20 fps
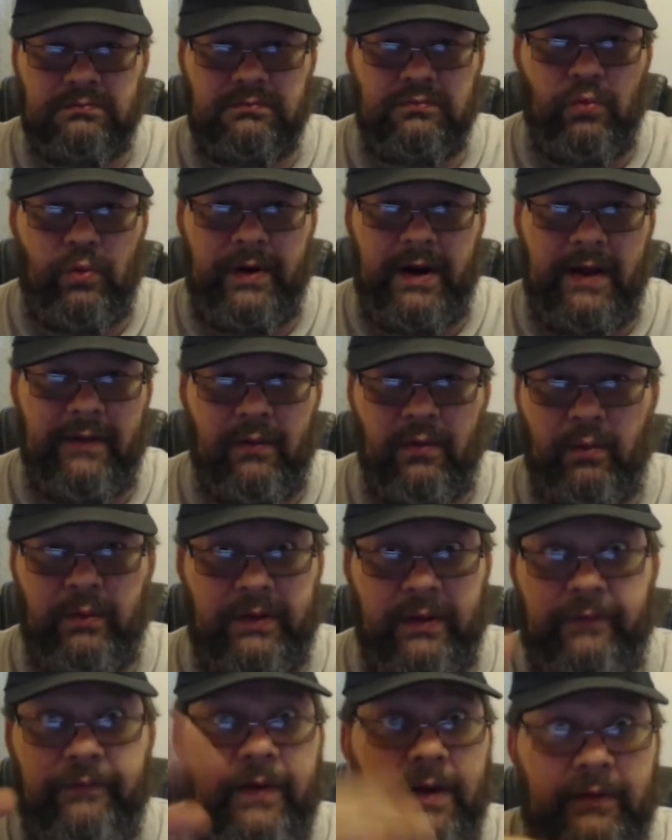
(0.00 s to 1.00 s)
whatever with
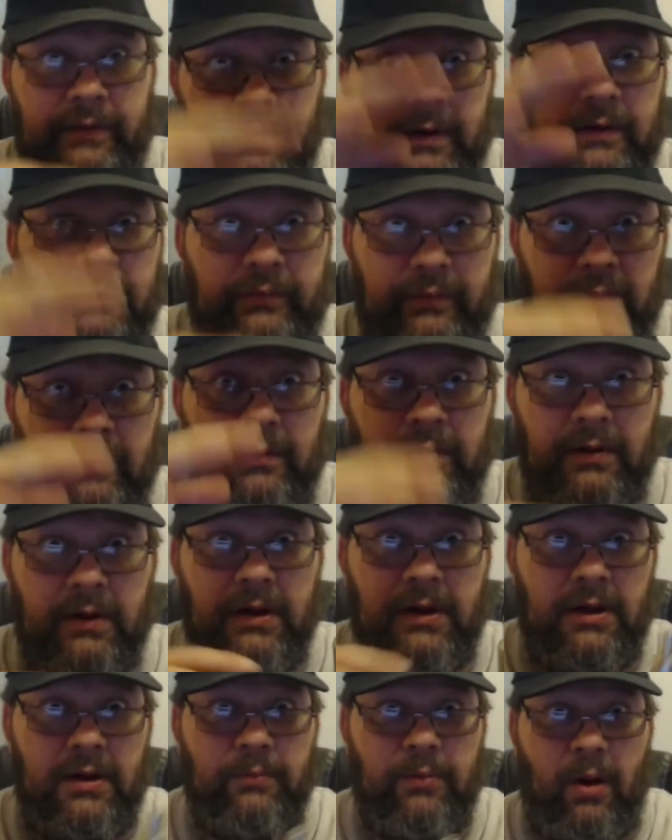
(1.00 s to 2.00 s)
the physics for
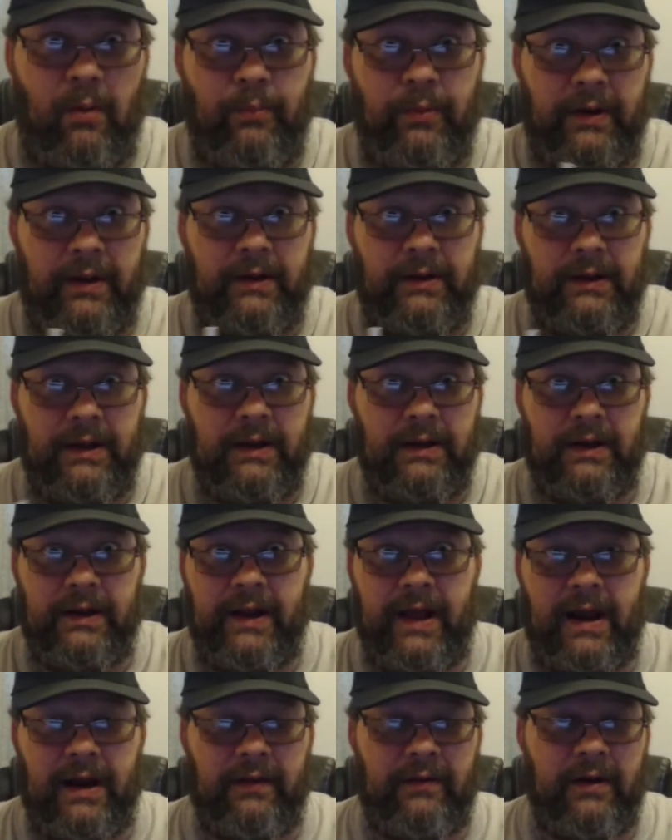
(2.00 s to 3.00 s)
pumping it and getting it
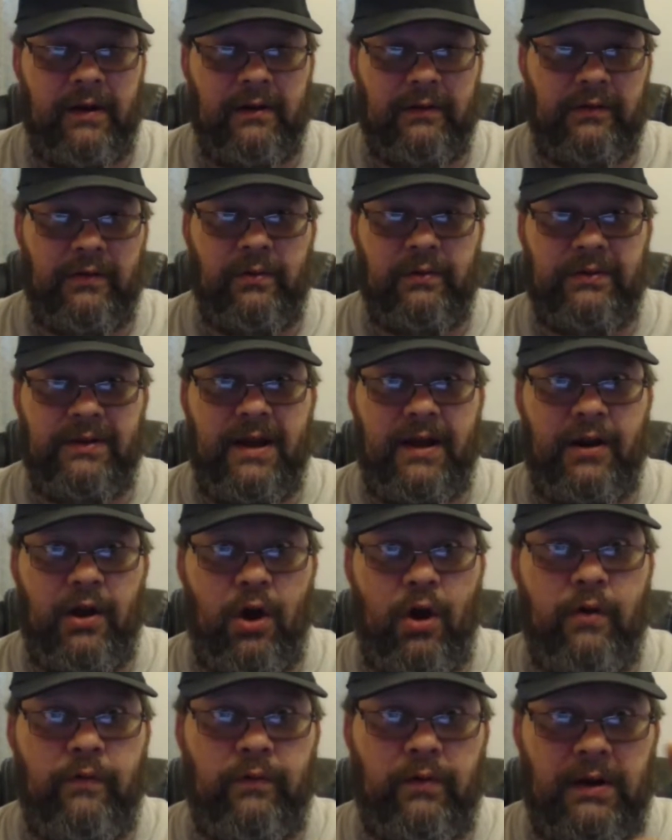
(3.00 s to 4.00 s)
out of there so it's not
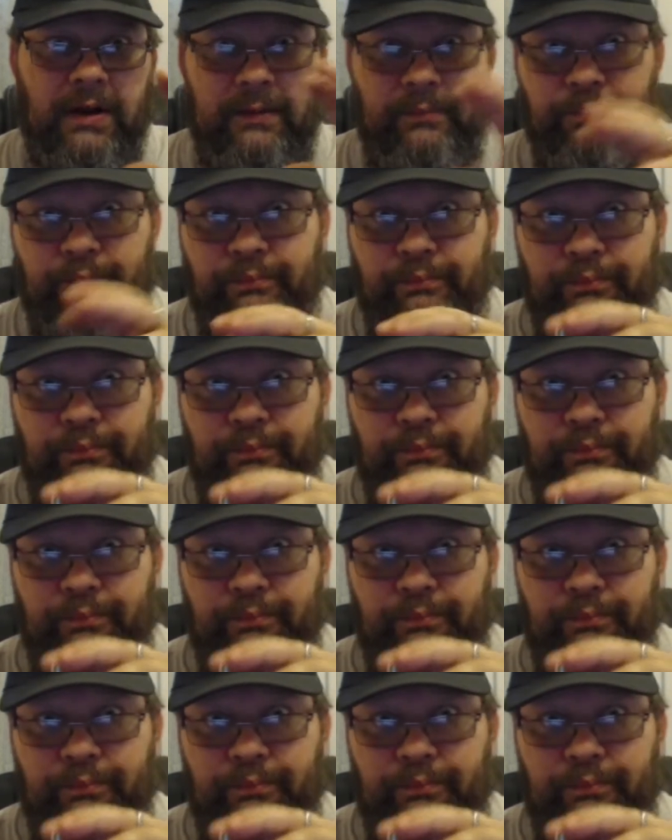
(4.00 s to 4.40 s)
overly